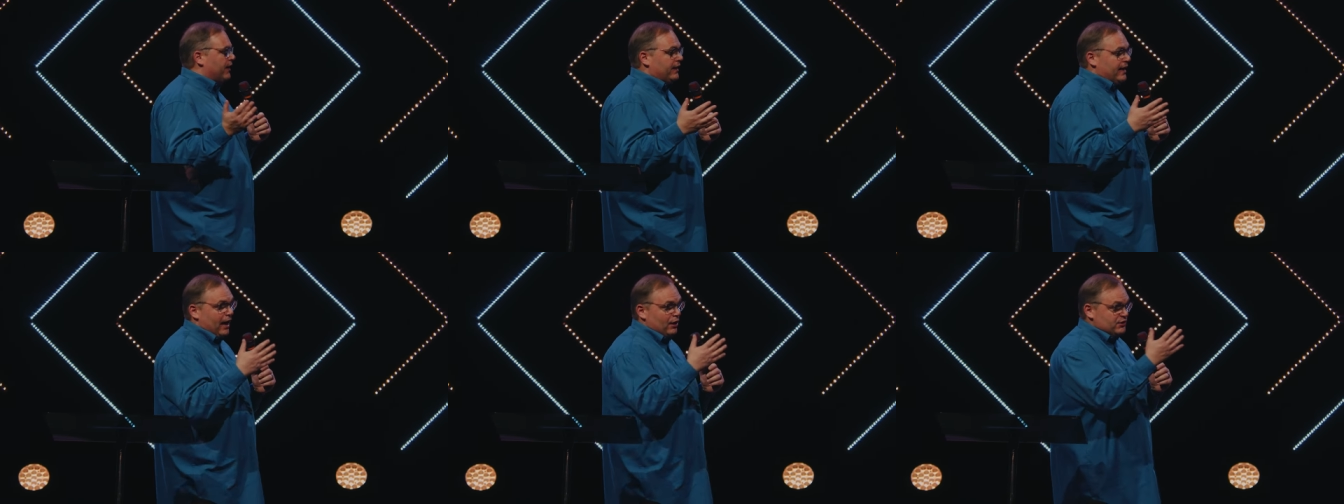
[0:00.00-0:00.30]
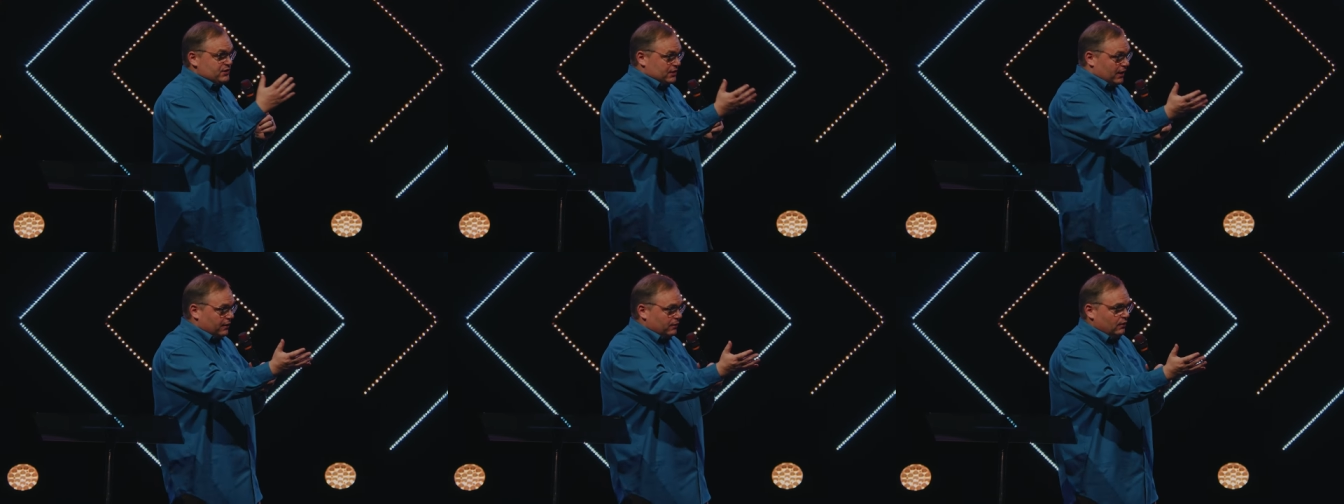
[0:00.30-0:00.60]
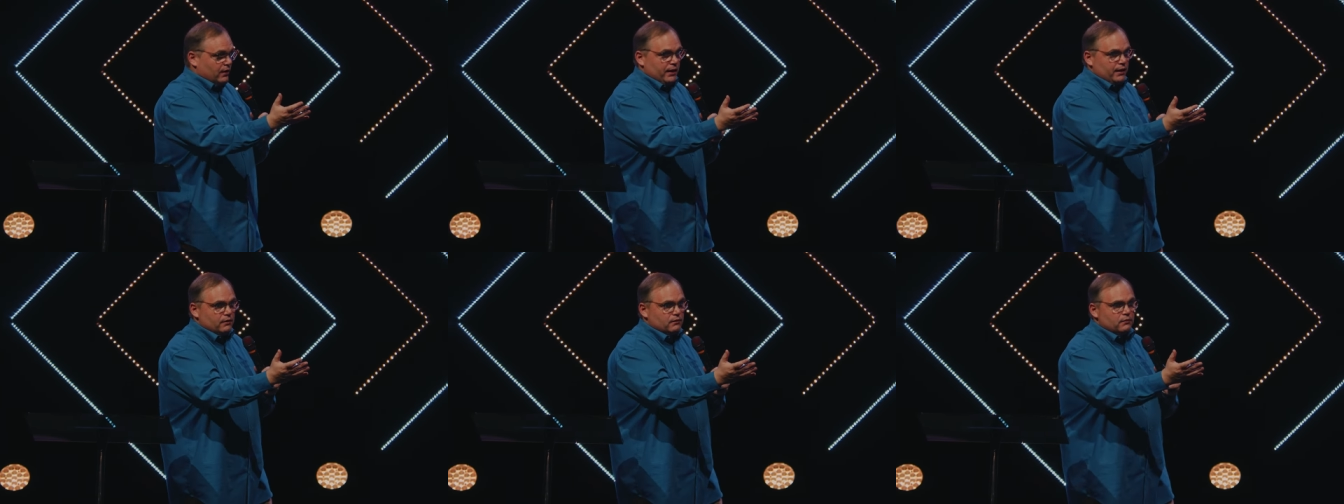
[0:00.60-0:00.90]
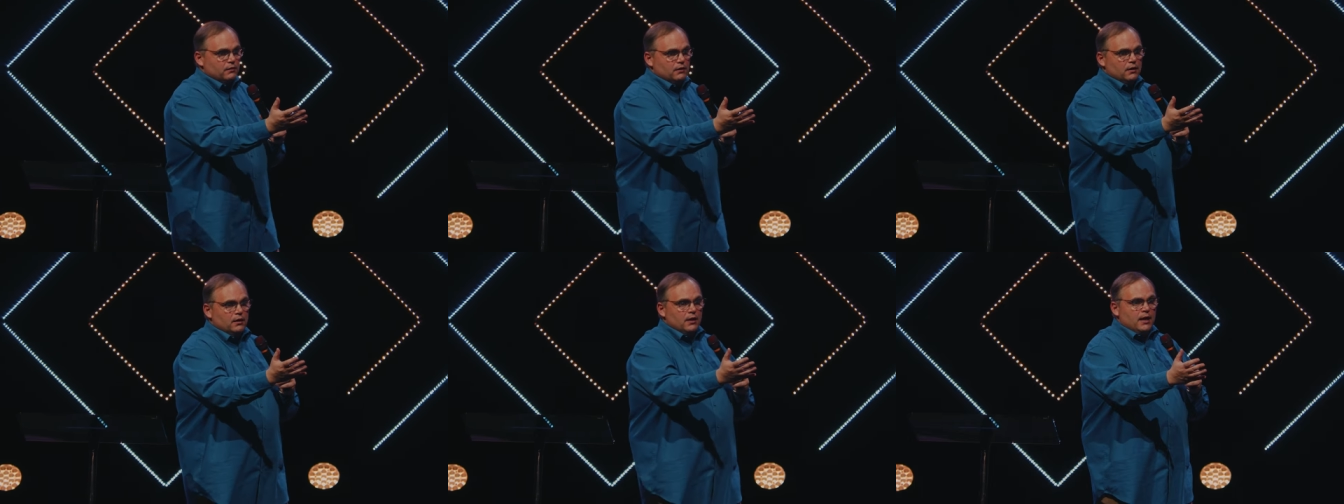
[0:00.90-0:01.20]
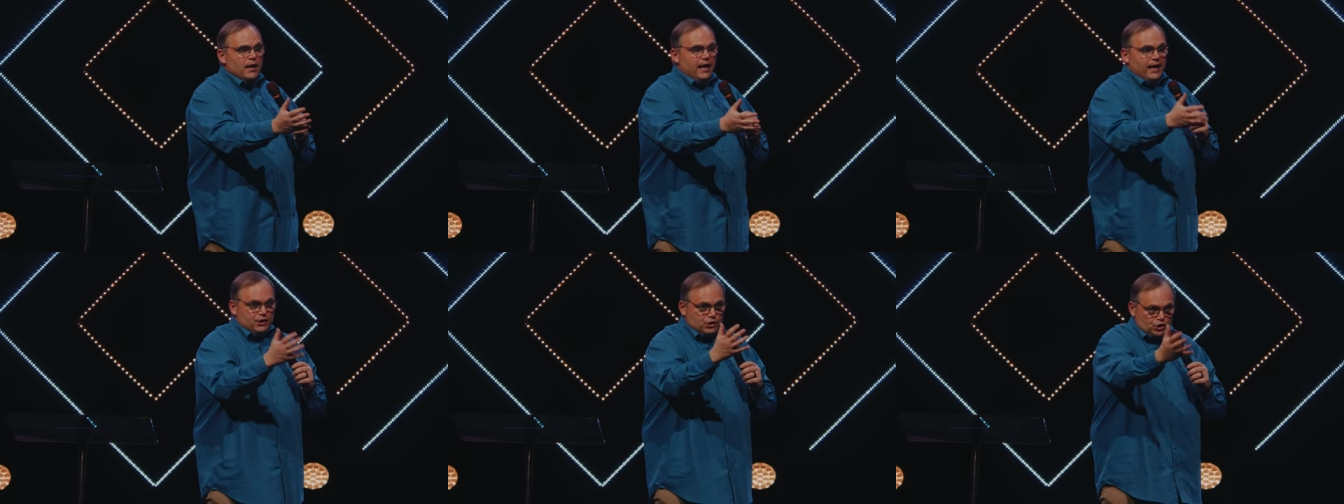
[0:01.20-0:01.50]
And now suddenly,
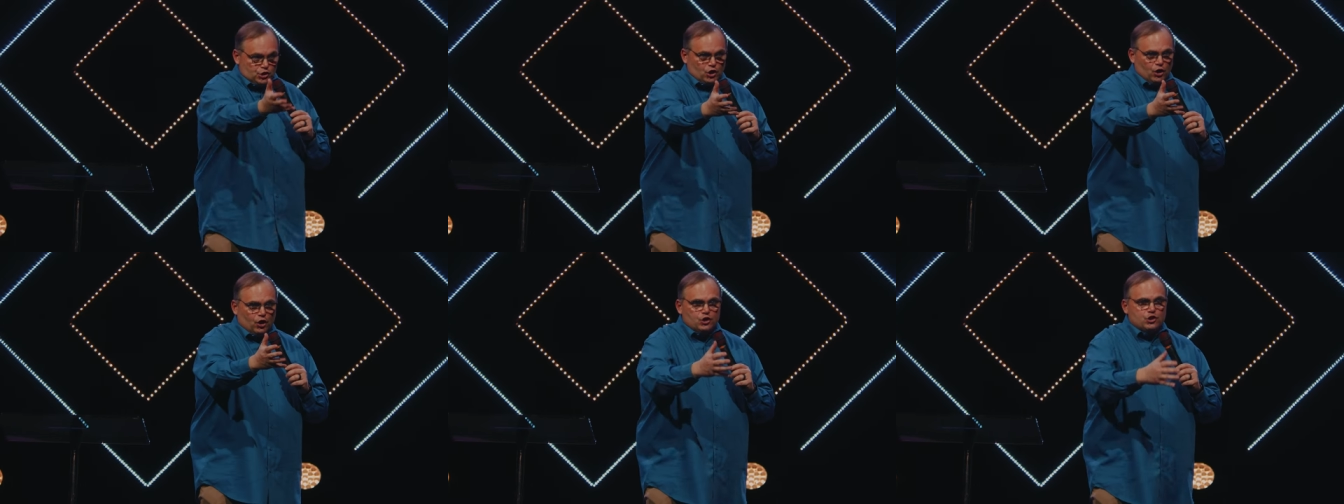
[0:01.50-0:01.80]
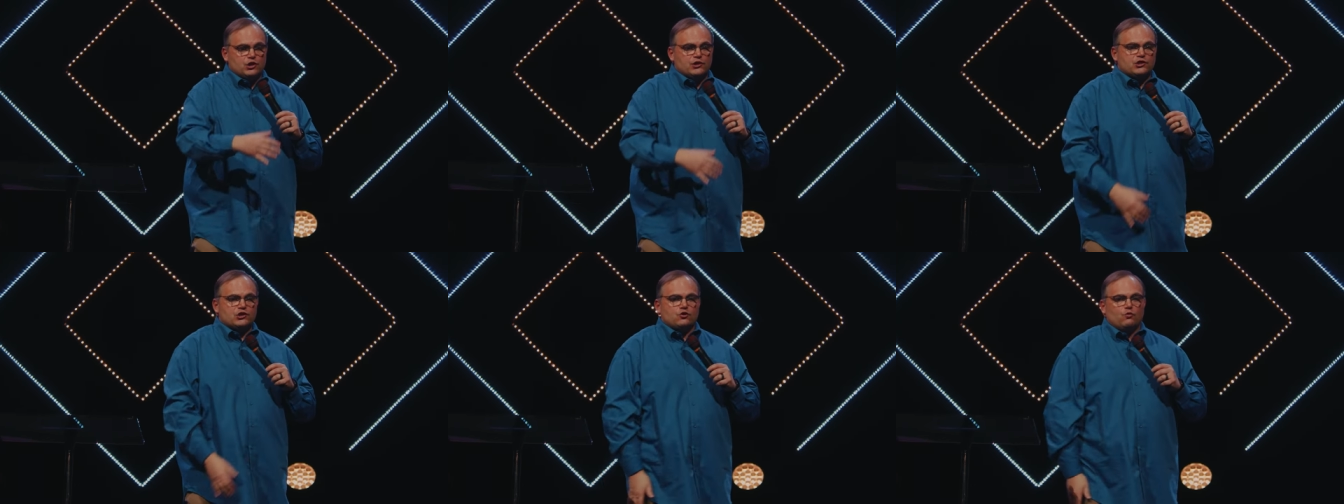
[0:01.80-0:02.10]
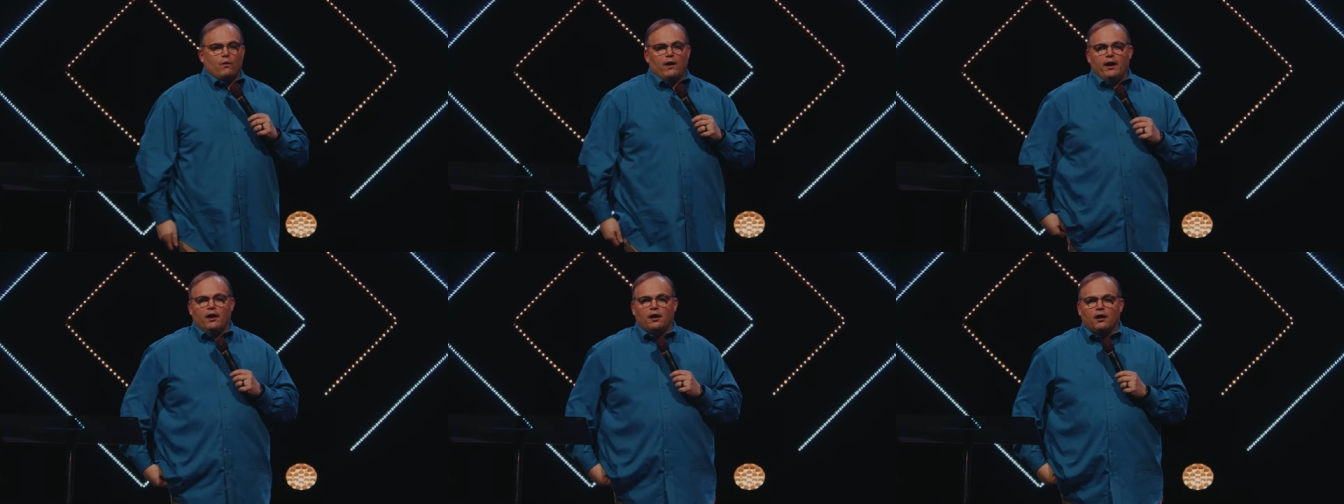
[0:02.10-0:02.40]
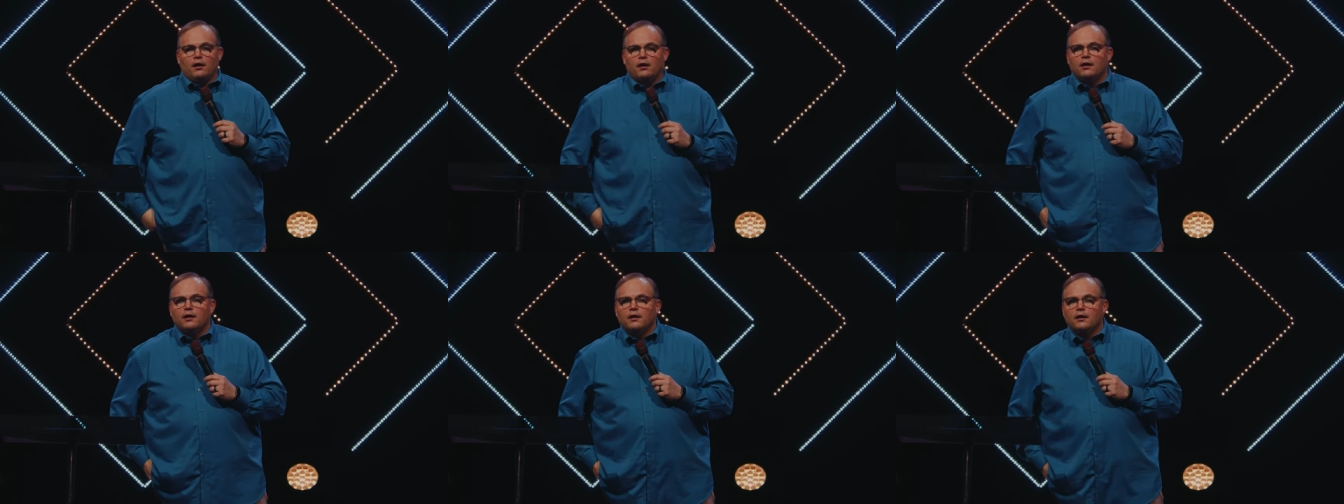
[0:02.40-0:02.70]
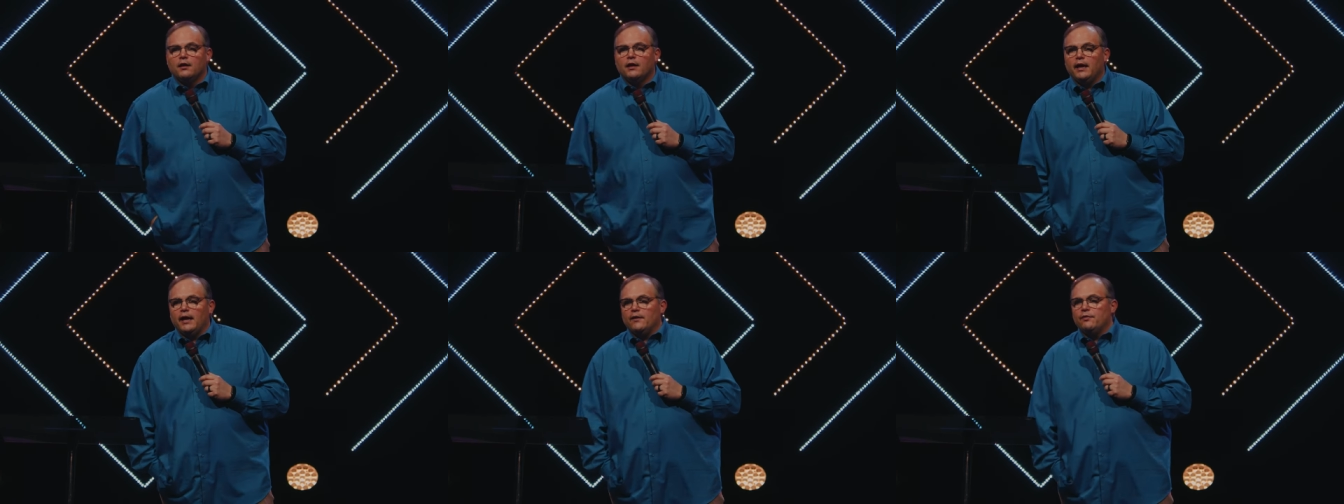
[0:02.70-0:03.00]
his church is square
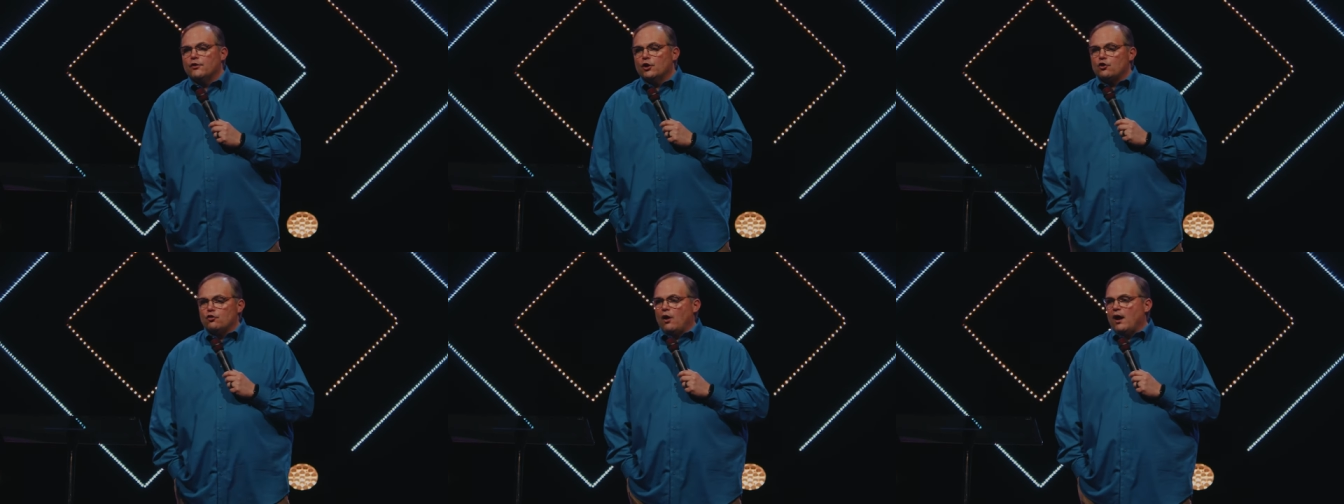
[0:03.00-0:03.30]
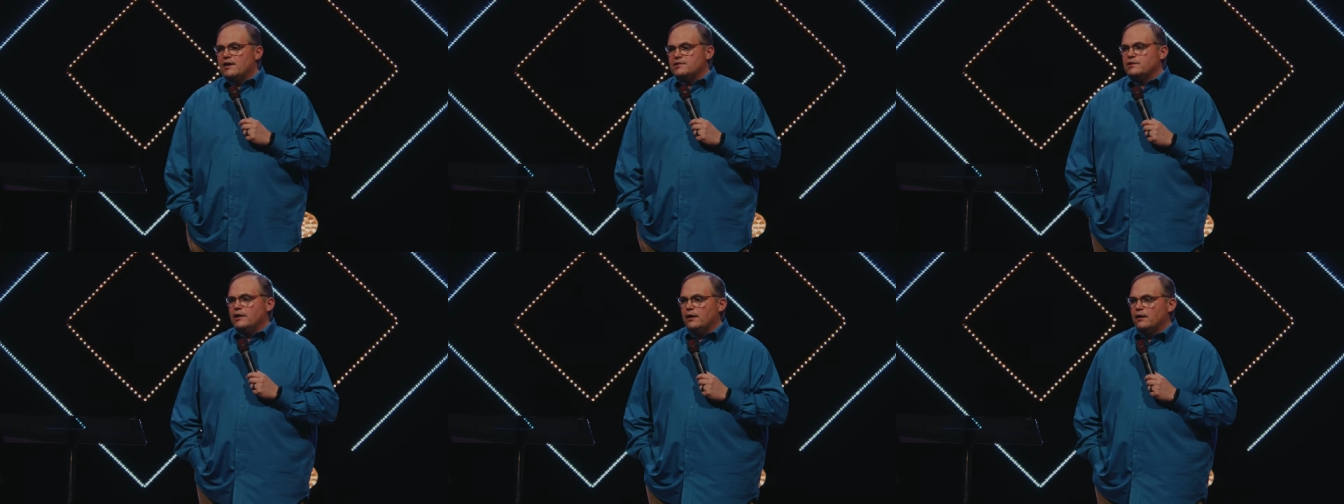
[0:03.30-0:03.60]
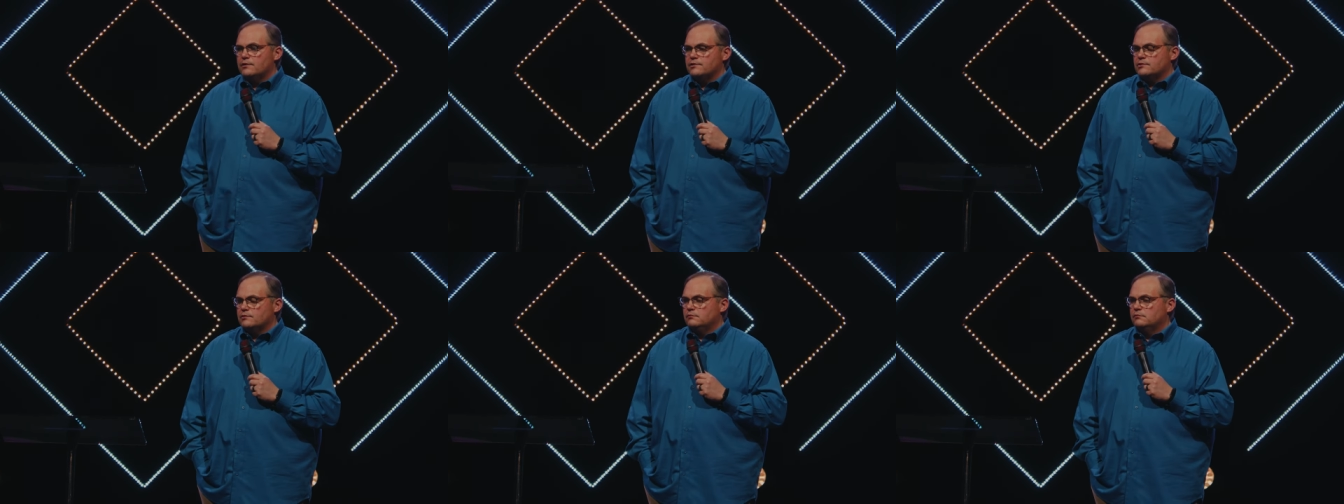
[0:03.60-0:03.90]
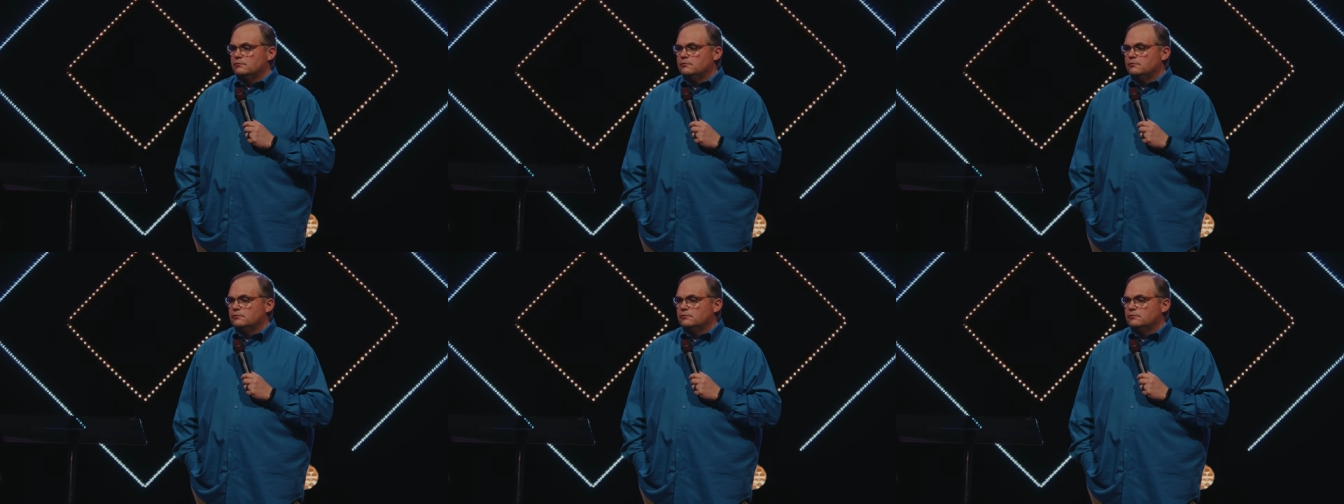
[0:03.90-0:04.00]
in the crosshairs.